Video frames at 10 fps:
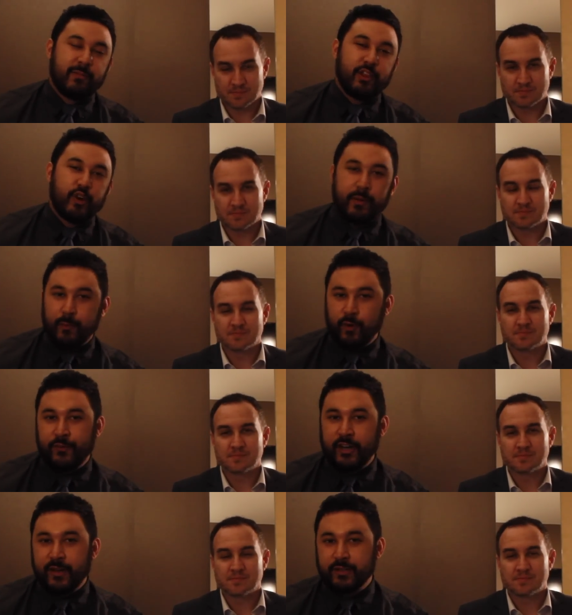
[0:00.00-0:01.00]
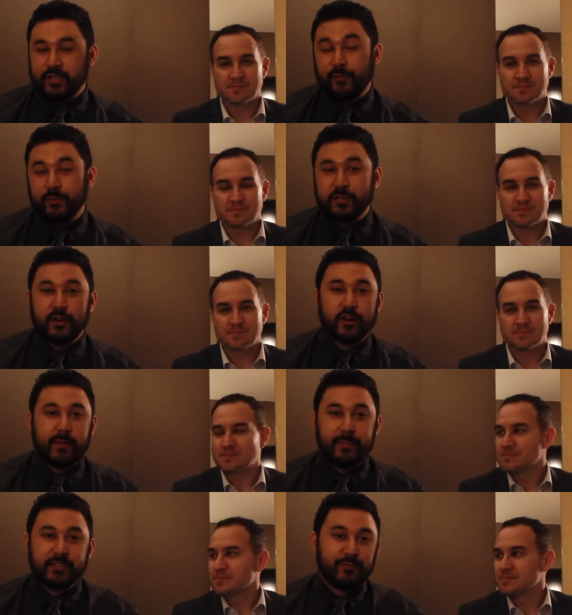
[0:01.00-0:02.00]
Speaker 1: to be a little bit more videos coming from
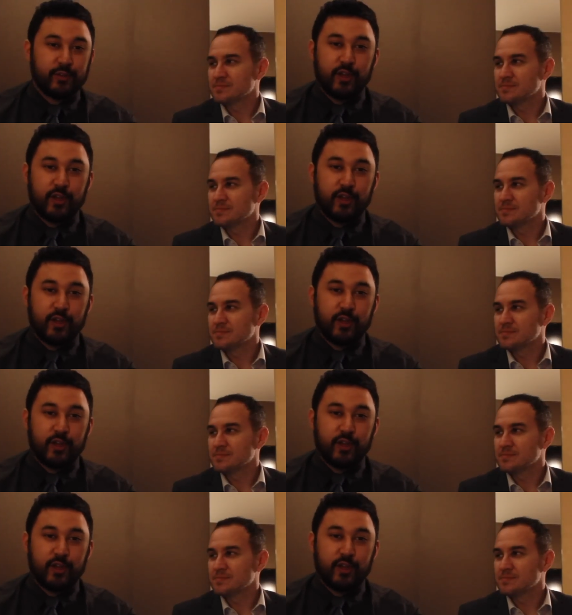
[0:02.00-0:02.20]
Zurich, maybe some